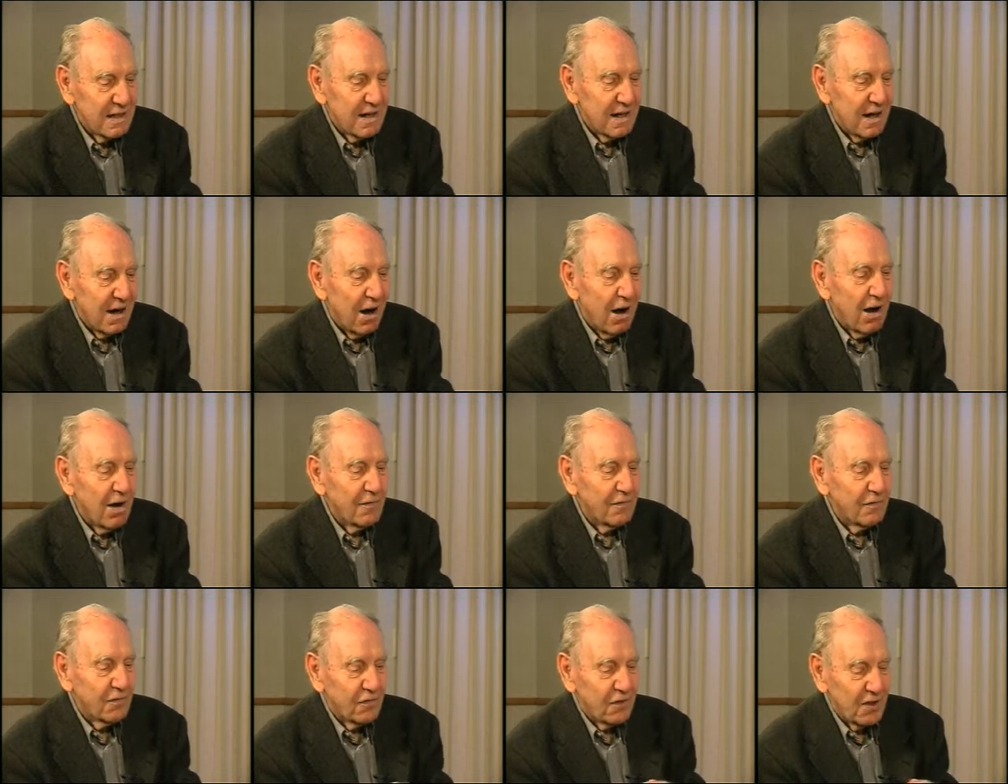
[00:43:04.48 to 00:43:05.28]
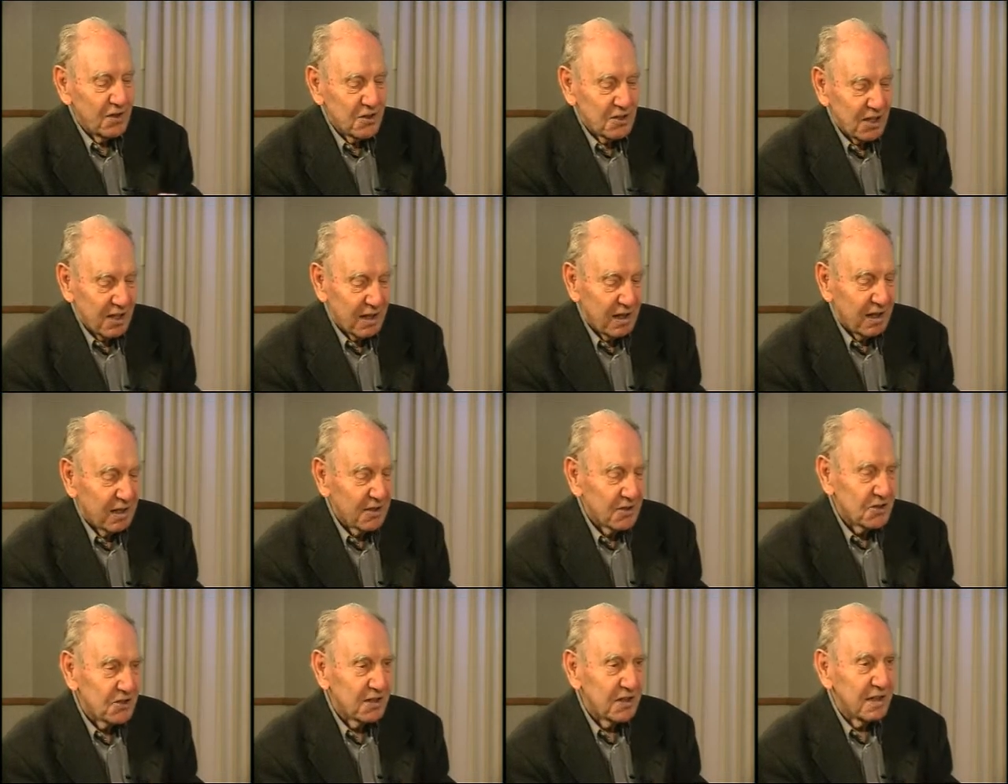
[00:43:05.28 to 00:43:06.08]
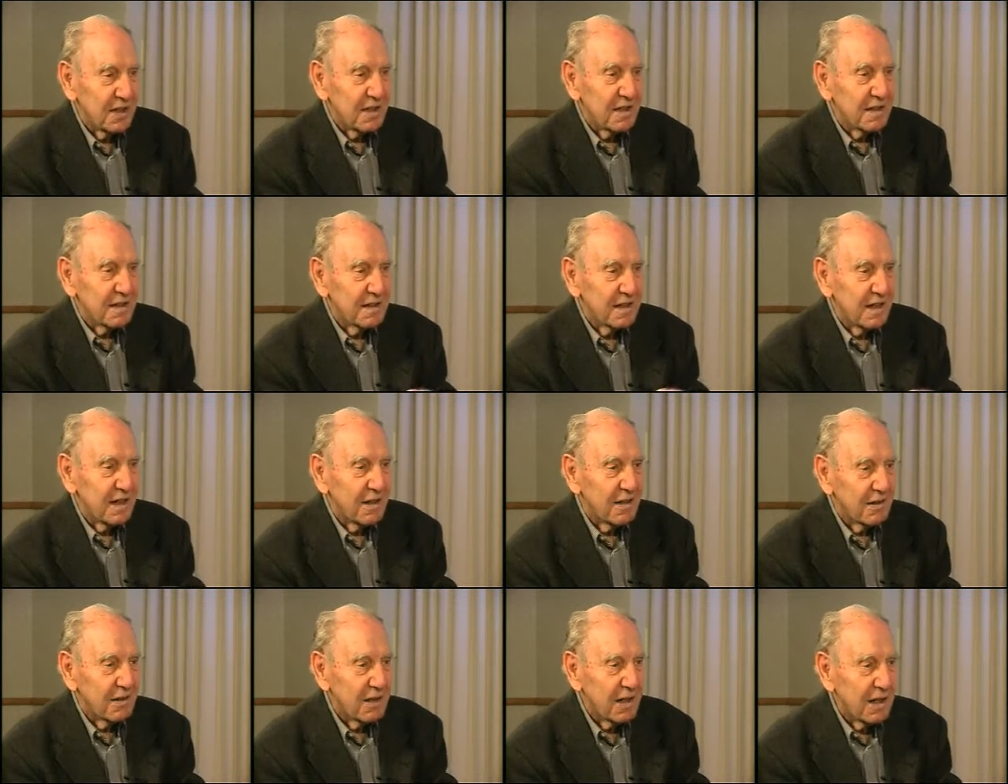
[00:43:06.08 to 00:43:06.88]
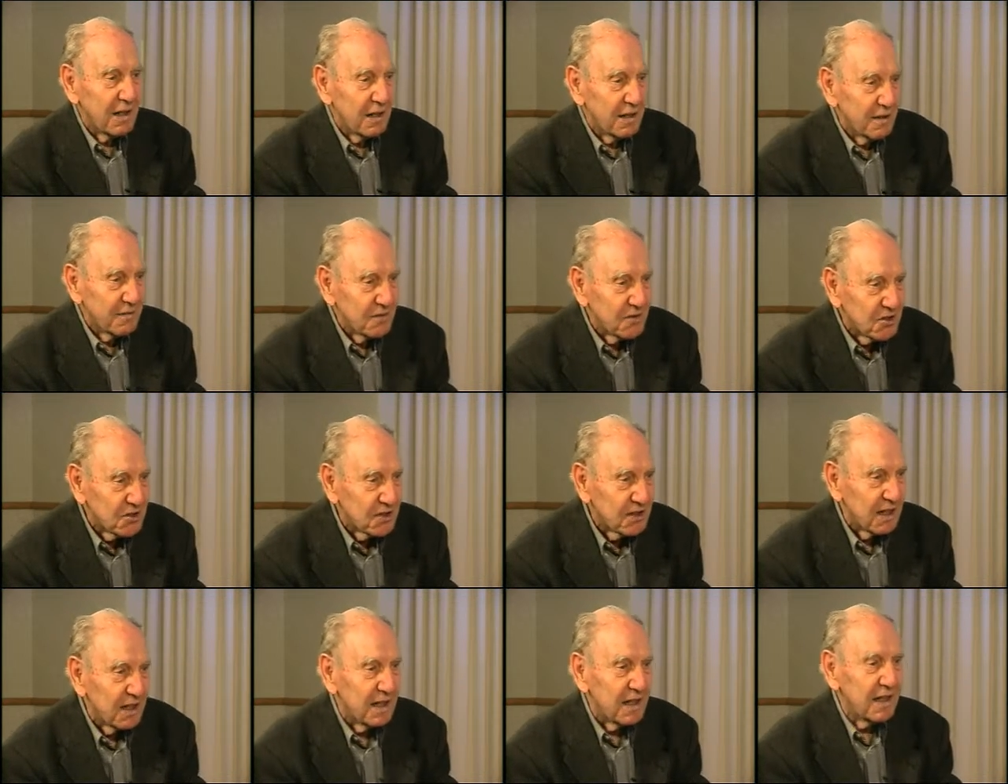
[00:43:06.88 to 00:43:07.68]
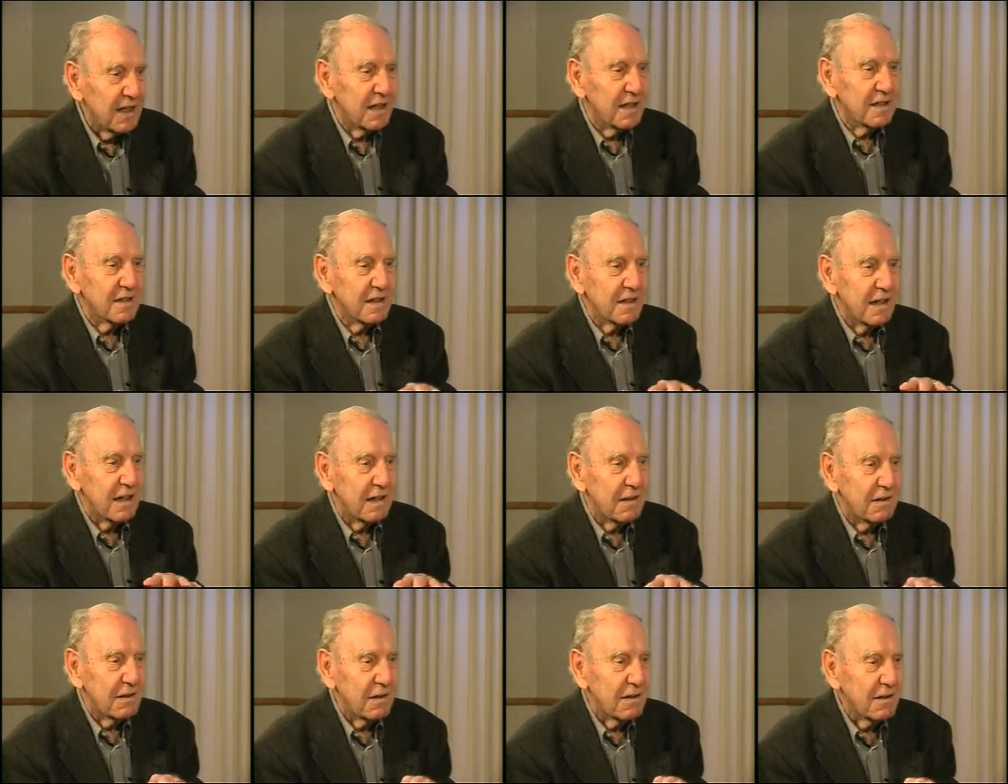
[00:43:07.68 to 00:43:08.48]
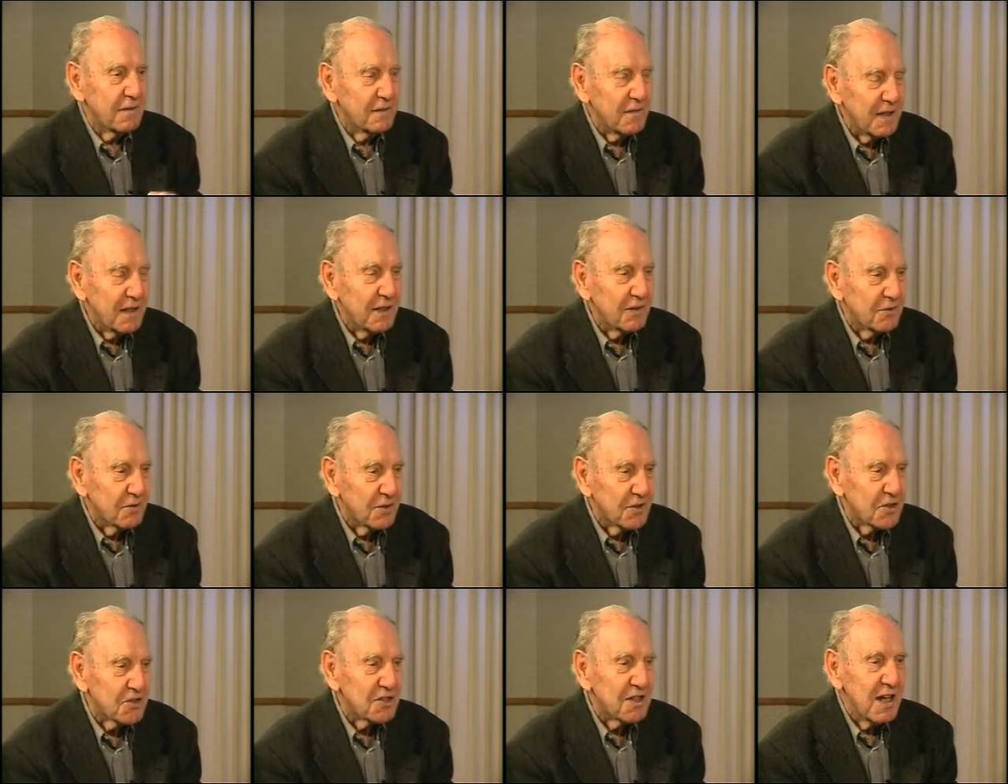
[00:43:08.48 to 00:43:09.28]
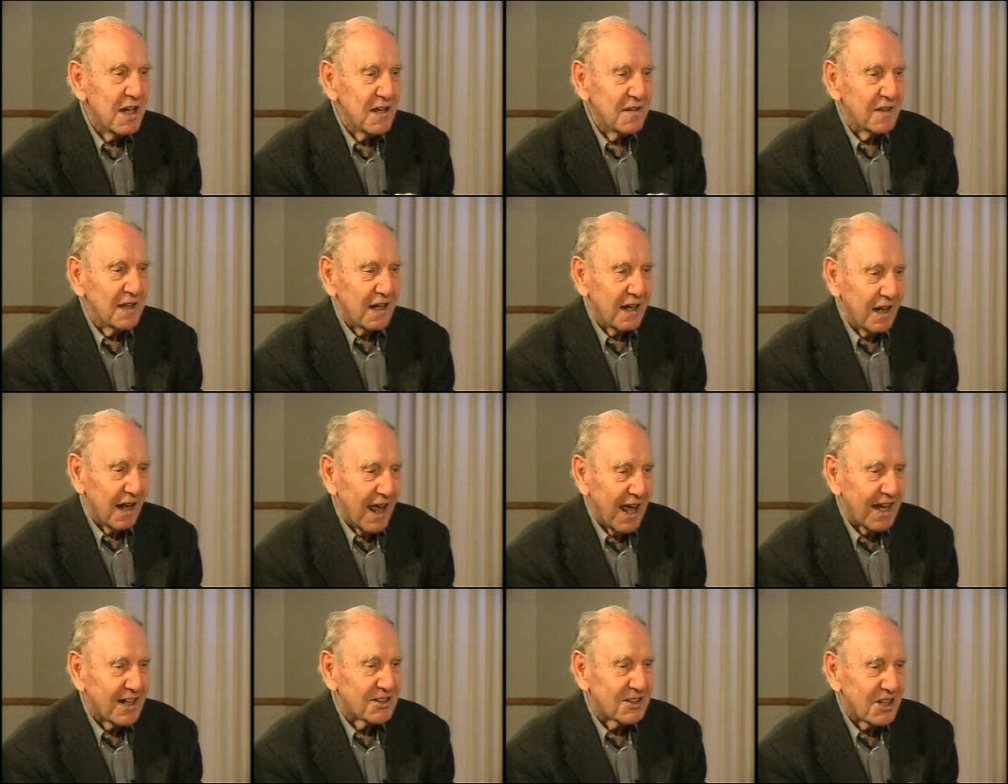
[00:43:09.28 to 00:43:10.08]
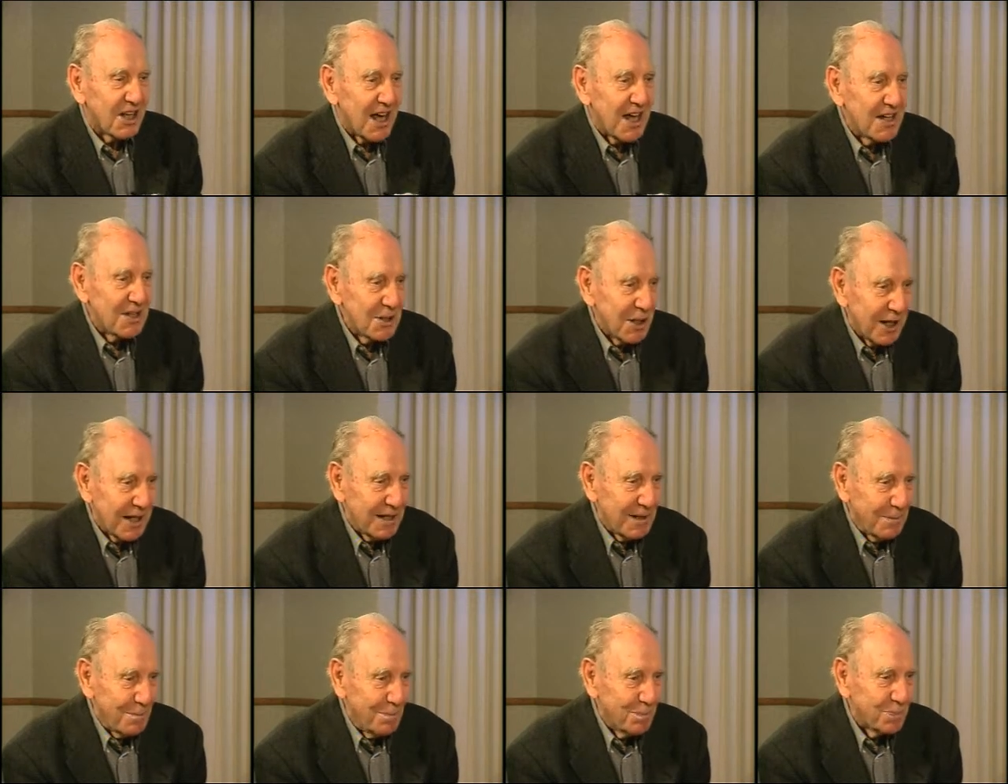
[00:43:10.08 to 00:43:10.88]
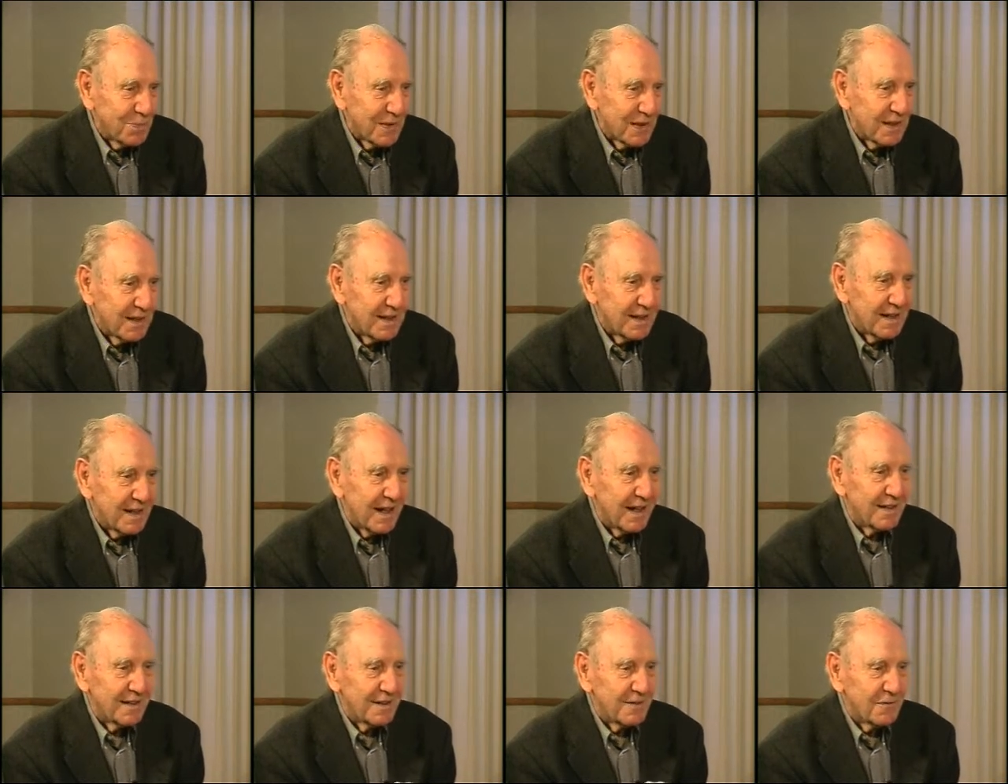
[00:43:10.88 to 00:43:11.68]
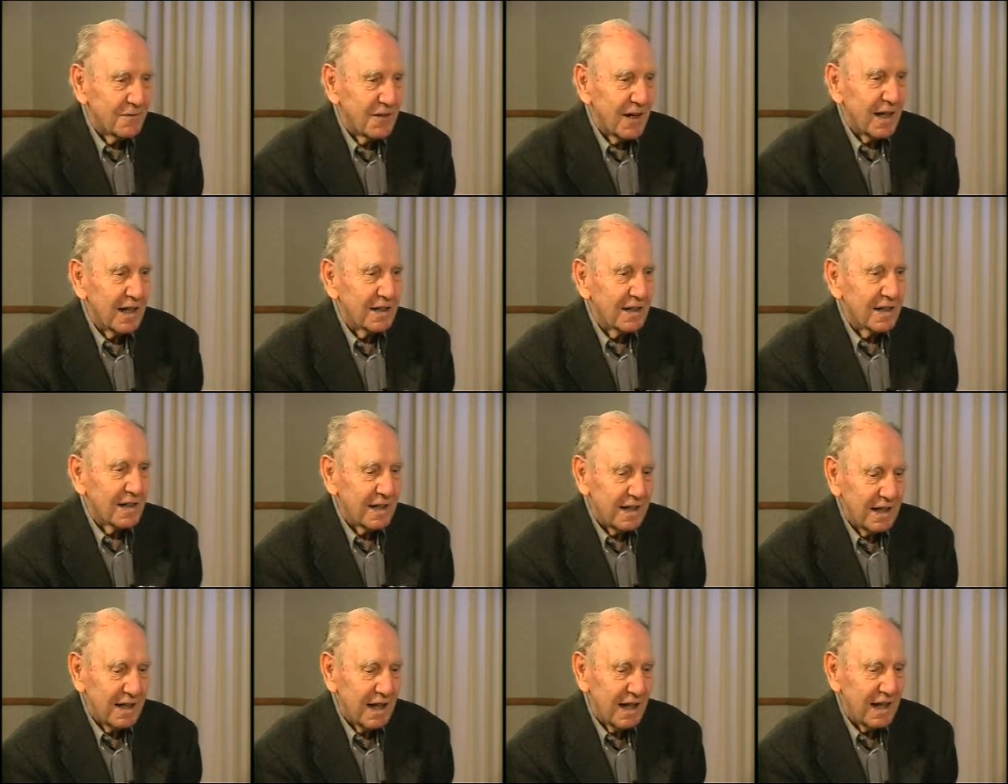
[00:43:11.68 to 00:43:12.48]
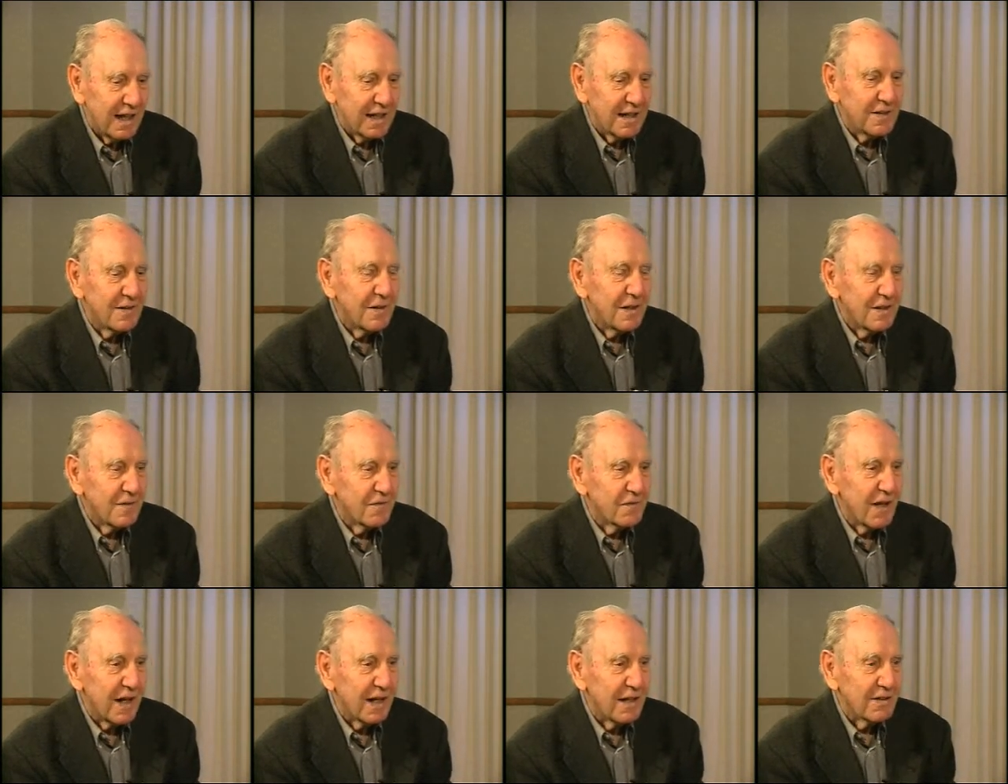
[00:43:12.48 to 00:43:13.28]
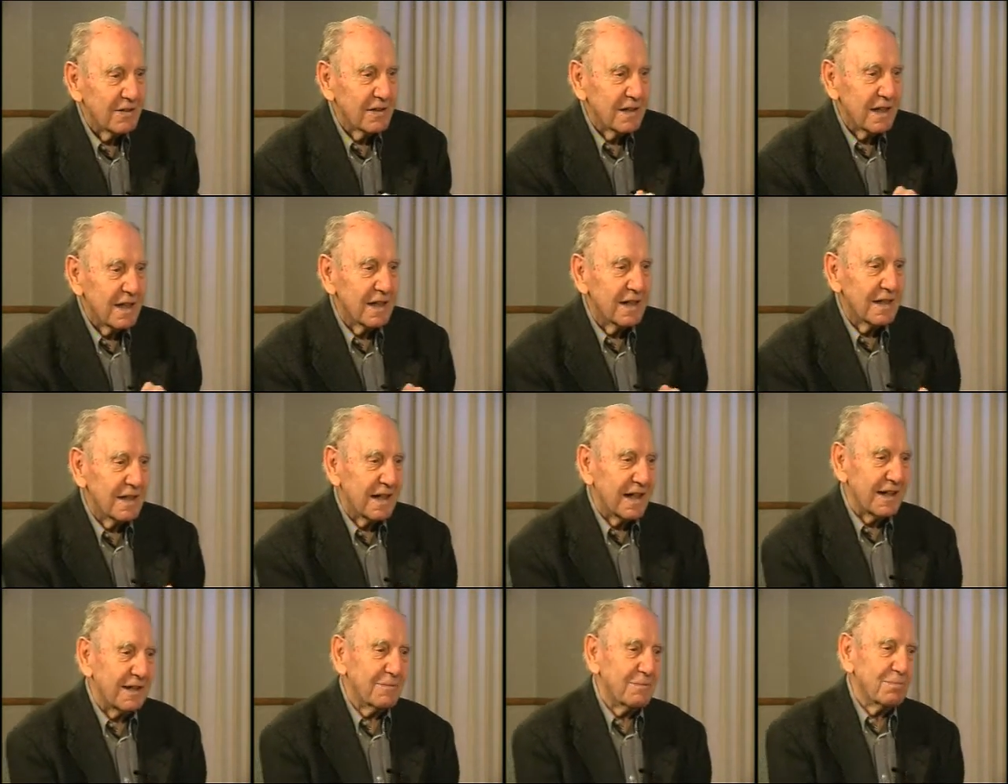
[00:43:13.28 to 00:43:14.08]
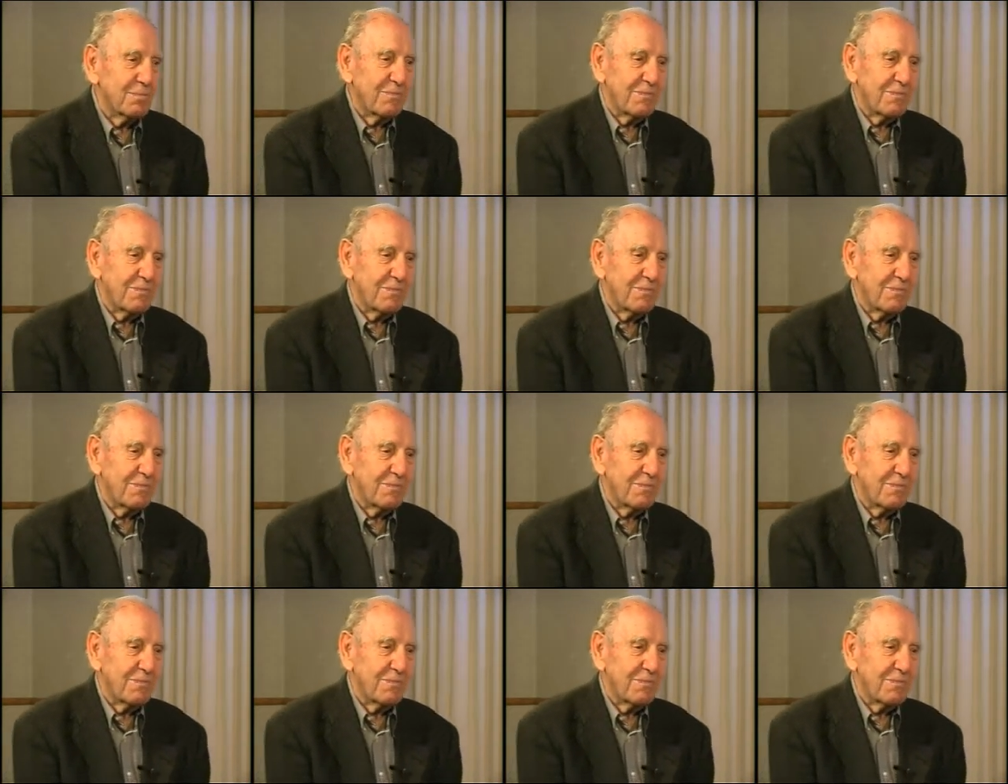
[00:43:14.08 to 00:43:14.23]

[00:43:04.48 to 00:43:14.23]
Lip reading: of physiology, an area of study, an area of interest that lacked a name, and they finally had found a name.